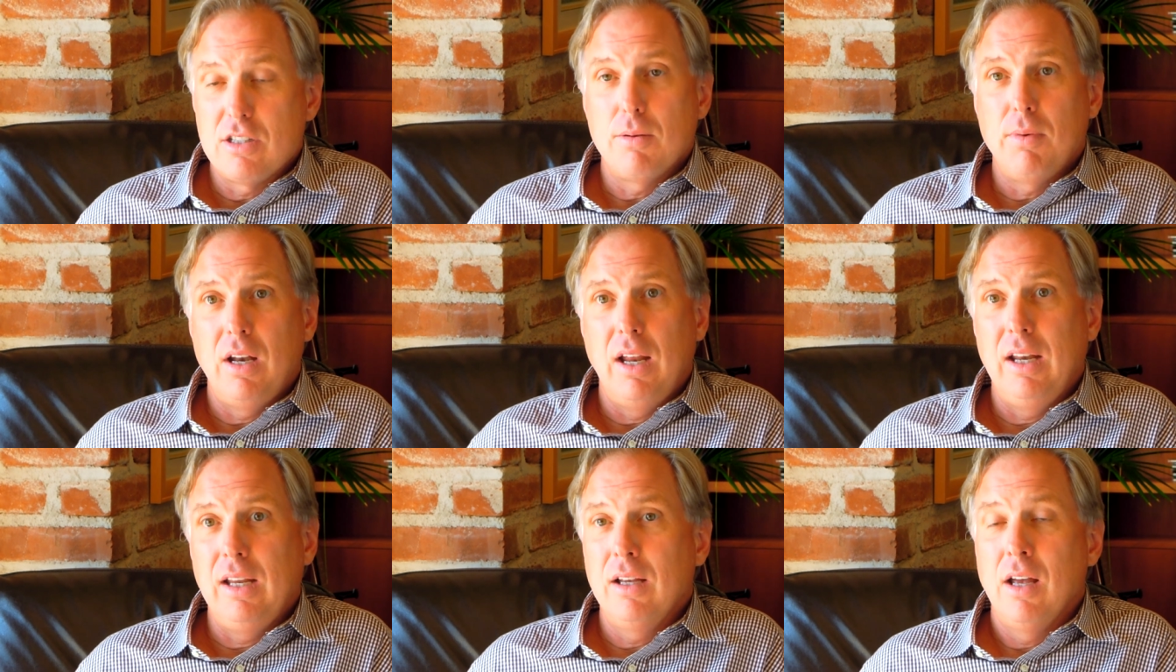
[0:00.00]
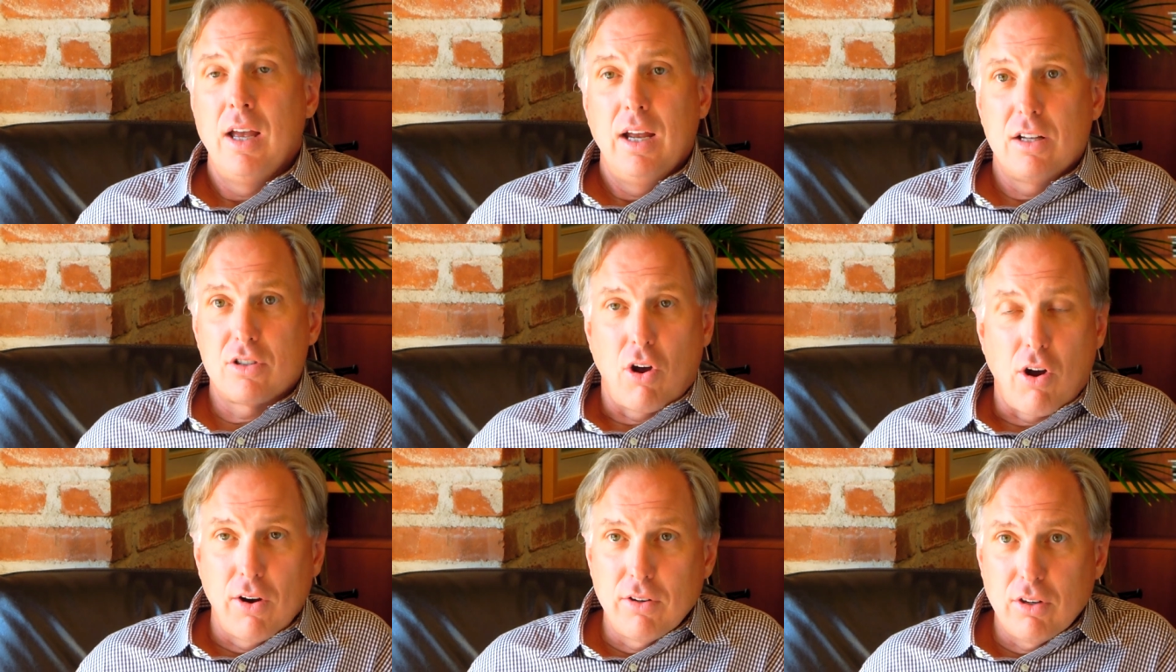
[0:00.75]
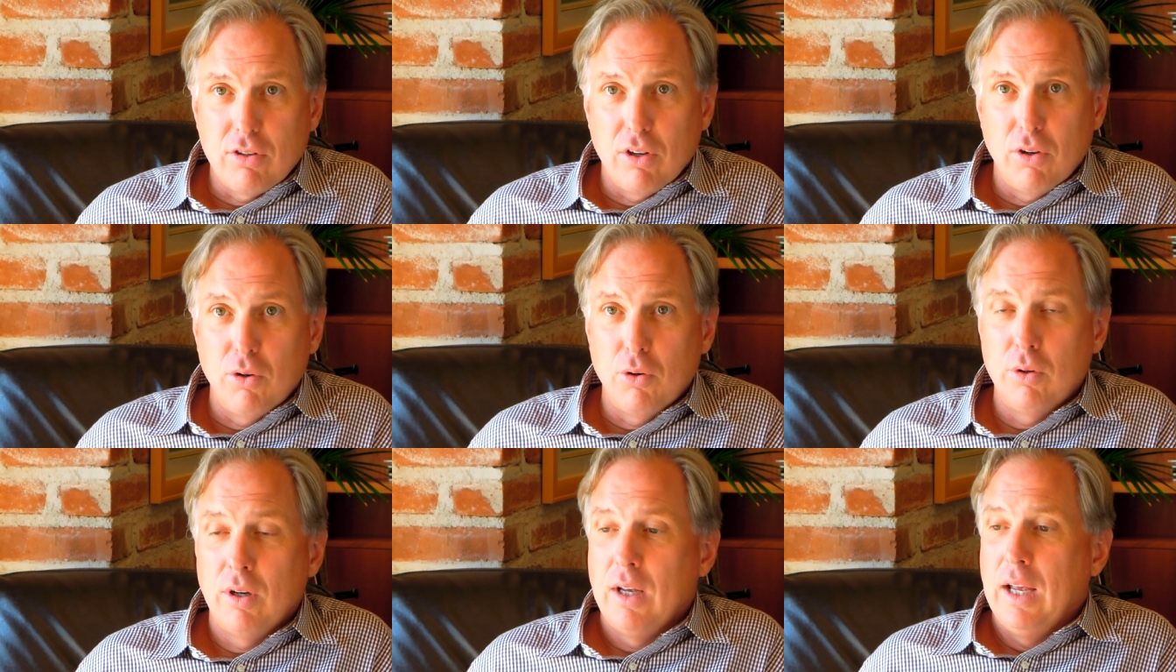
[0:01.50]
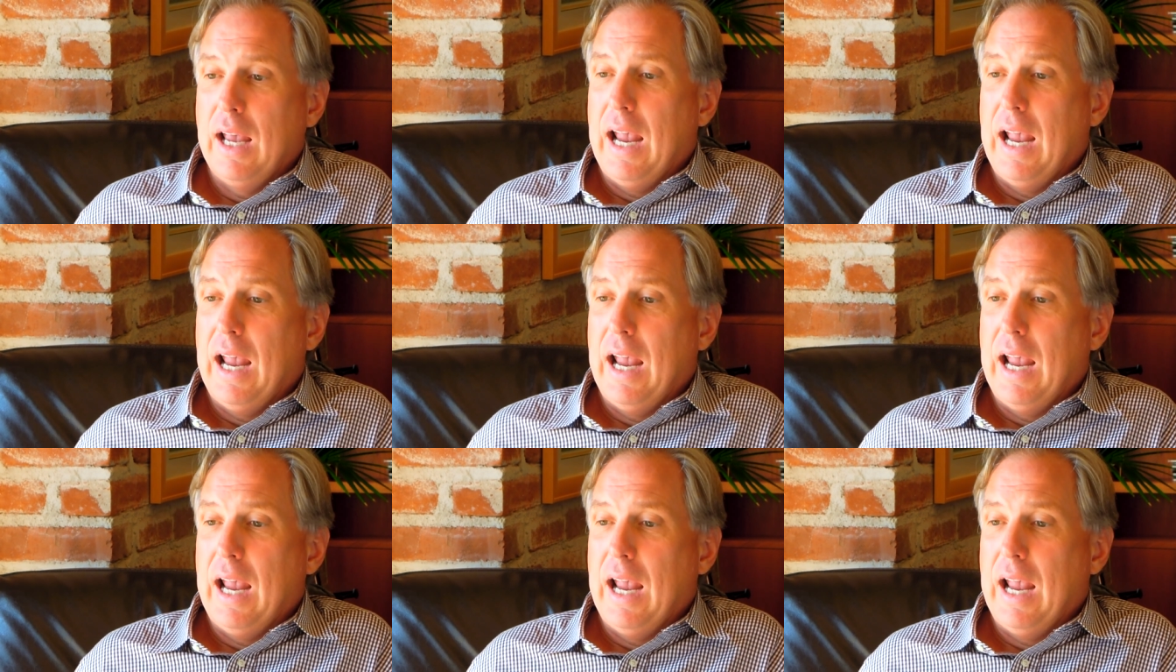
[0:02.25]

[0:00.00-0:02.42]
intimidating, it's hard to do,